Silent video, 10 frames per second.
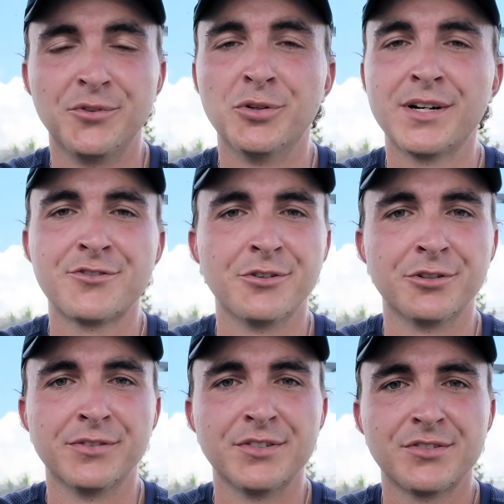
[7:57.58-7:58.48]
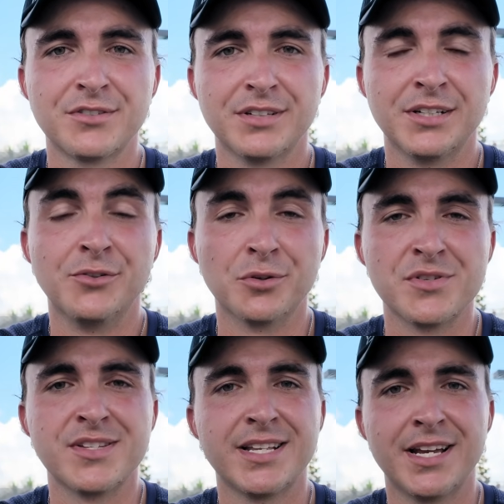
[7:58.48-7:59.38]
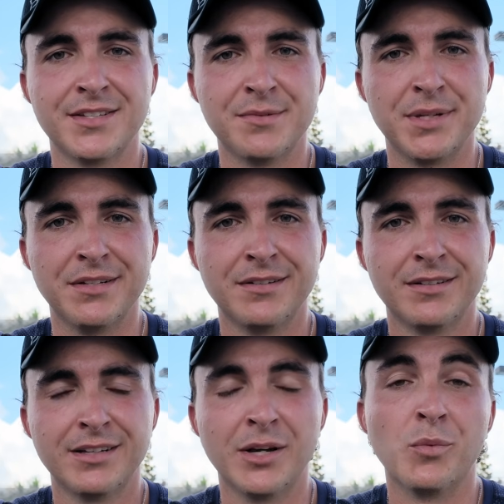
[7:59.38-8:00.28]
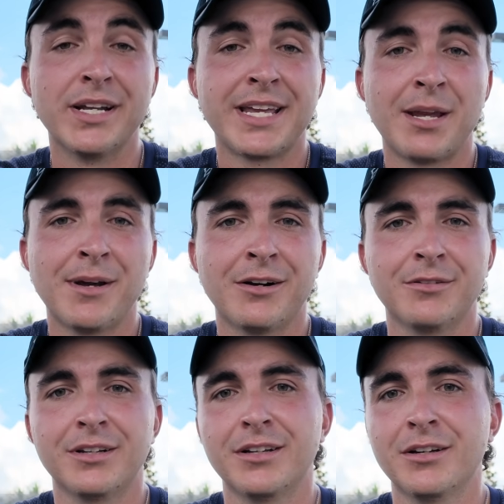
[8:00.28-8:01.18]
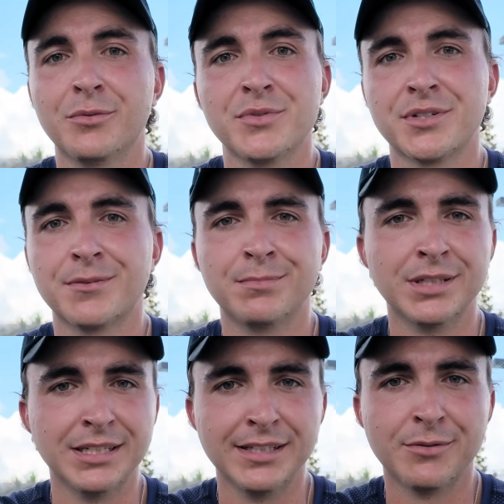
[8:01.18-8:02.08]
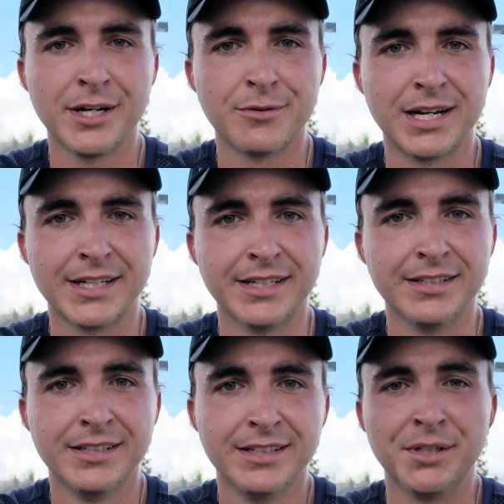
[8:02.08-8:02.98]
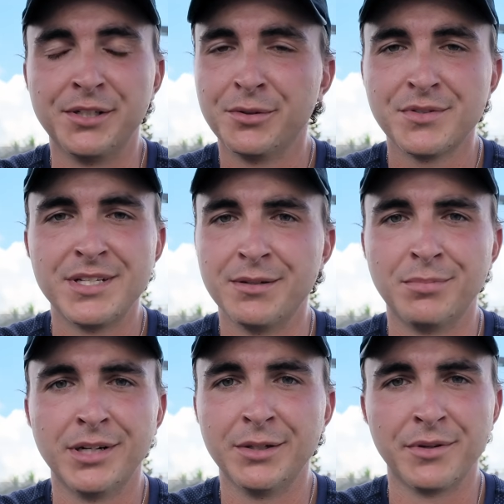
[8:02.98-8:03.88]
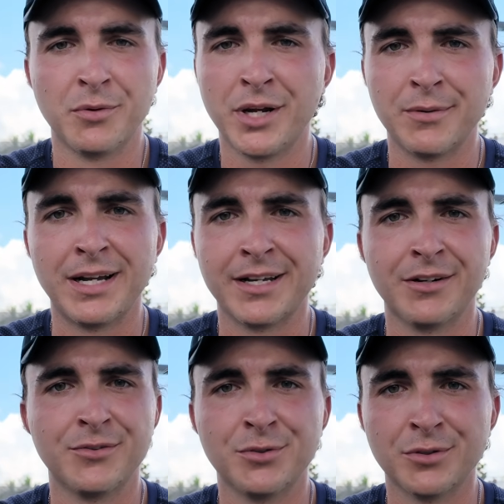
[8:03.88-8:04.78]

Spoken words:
Novak Djokovic endorses the head speed, and when it came out, it was a completely white racket, but you don't see him playing with a white racket on